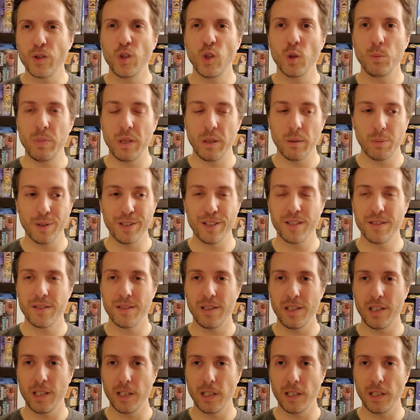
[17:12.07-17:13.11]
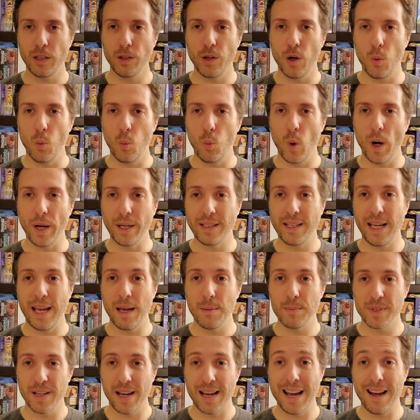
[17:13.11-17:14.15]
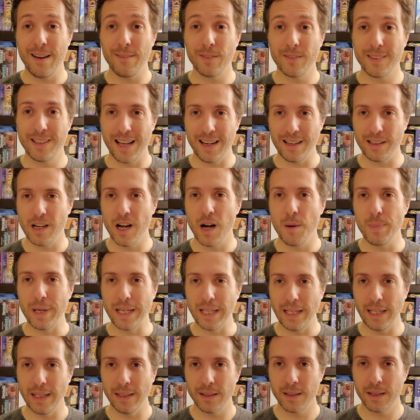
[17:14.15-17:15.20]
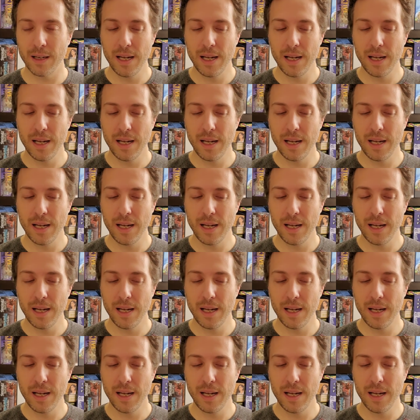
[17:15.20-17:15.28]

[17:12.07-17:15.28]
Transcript: you'll be able to see, what games I have kind of coming in,